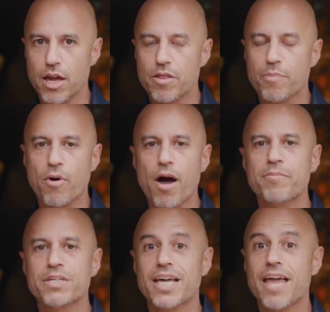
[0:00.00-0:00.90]
The problem
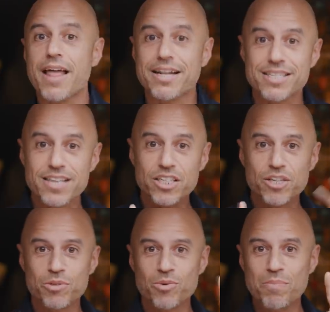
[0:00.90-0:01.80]
is, again, that
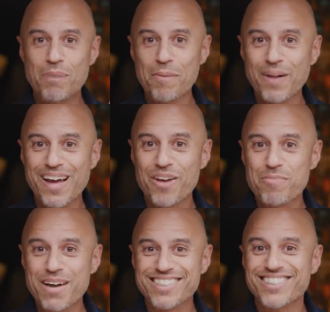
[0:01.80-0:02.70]
distinction between public health
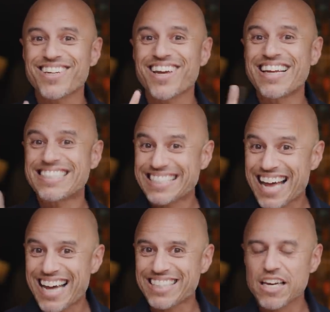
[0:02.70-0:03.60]
messaging and
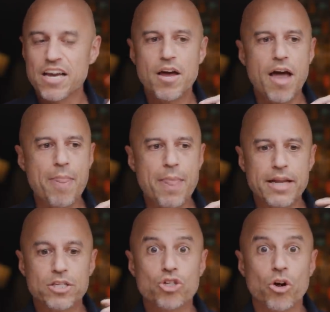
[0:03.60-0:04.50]
science. And then
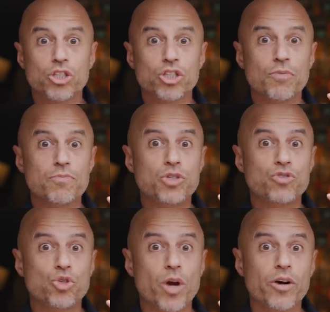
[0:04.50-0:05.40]
it starts to
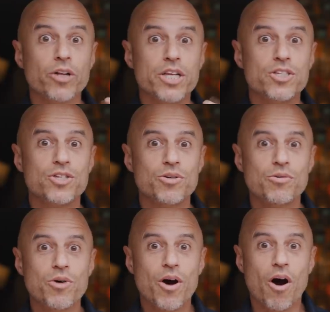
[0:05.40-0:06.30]
trickle
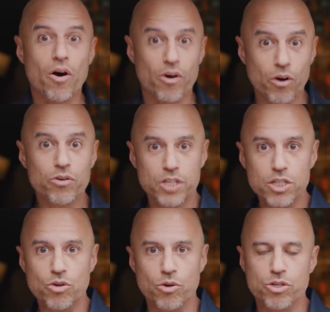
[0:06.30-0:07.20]
into our
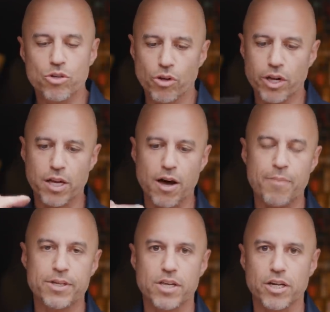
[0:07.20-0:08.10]
discourse. So you look at
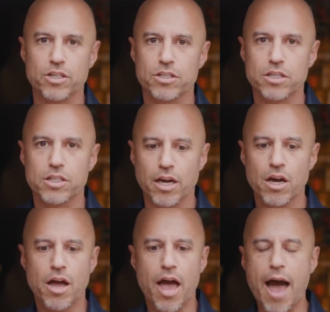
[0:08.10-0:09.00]
comment sections and it's like,
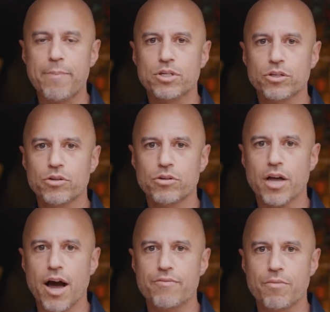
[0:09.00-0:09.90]
absolutely,
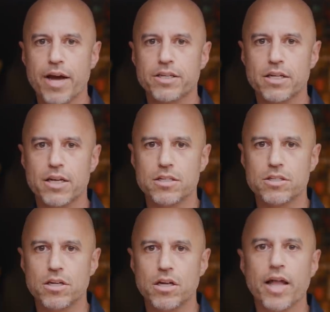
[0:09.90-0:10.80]
ivermectin
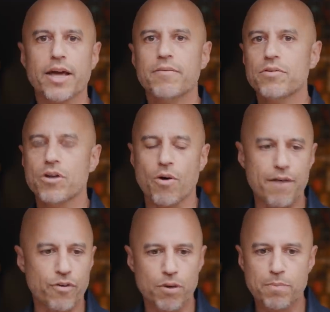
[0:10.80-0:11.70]
is like, you know,
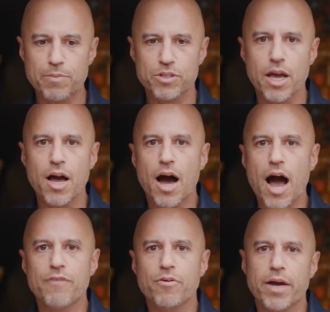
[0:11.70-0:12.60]
I've heard people say
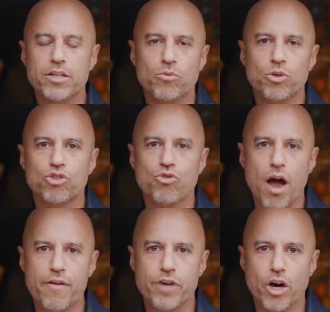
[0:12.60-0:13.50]
ivermectin will
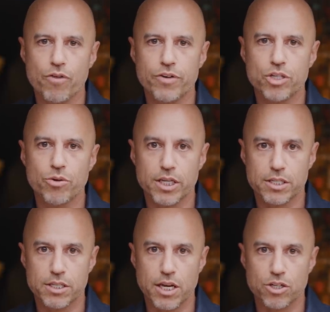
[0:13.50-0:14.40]
drive COVID to
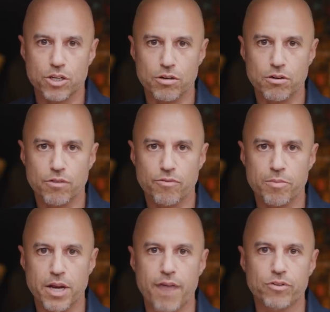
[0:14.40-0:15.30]
extinction from
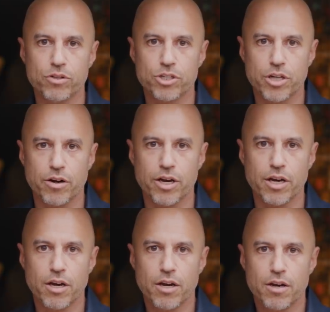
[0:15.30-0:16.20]
an evolutionary
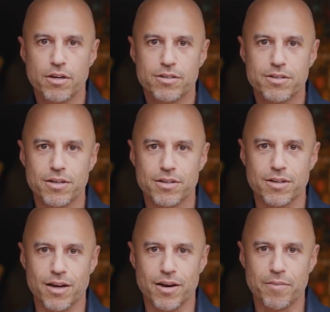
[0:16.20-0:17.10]
uh,
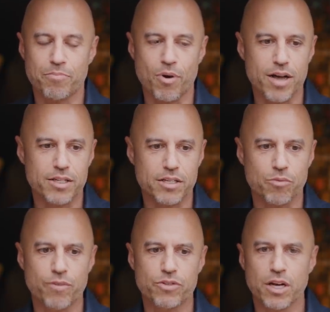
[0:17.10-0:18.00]
uh, process, and
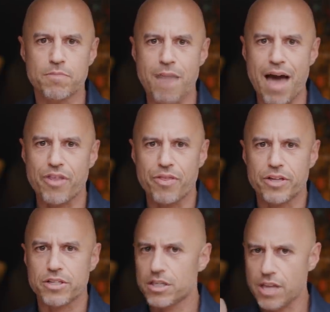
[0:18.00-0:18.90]
we've done math on
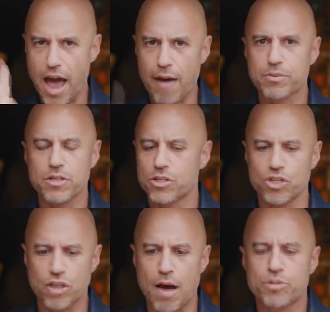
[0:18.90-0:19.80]
this, and it's, abs-
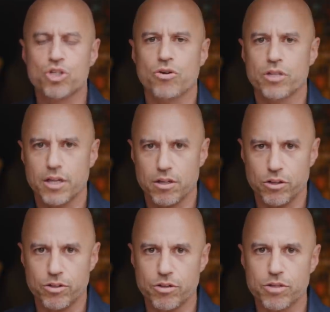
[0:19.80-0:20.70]
I'm certain that it'll
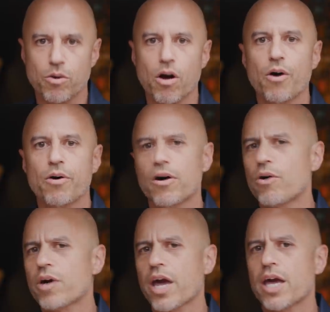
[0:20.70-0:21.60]
do this. Well, oh,
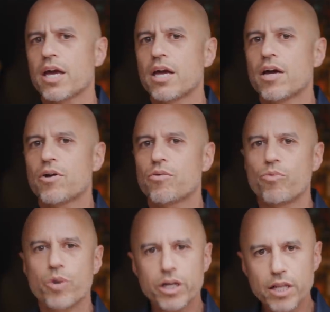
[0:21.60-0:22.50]
okay,
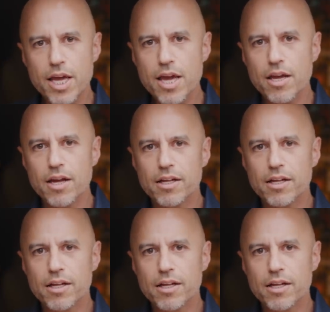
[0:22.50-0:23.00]
really?